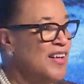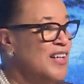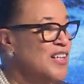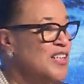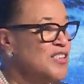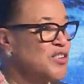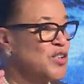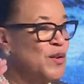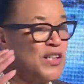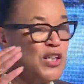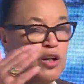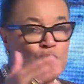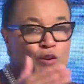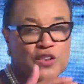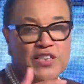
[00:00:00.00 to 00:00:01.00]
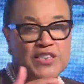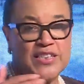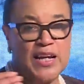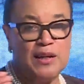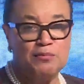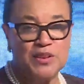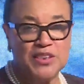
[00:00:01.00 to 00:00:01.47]
So it goes the
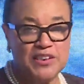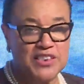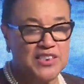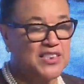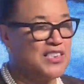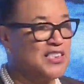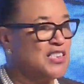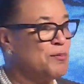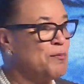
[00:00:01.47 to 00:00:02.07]
same distance,